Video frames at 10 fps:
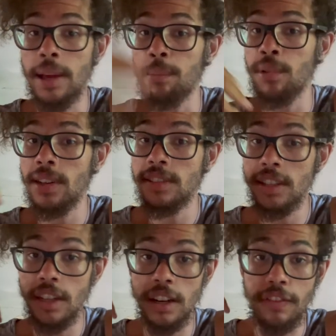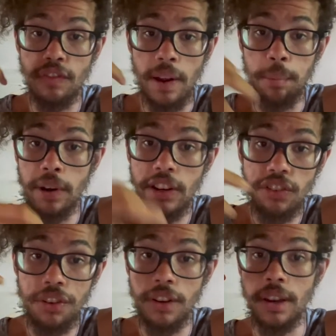embracing their
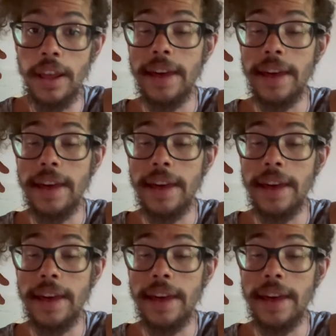vibration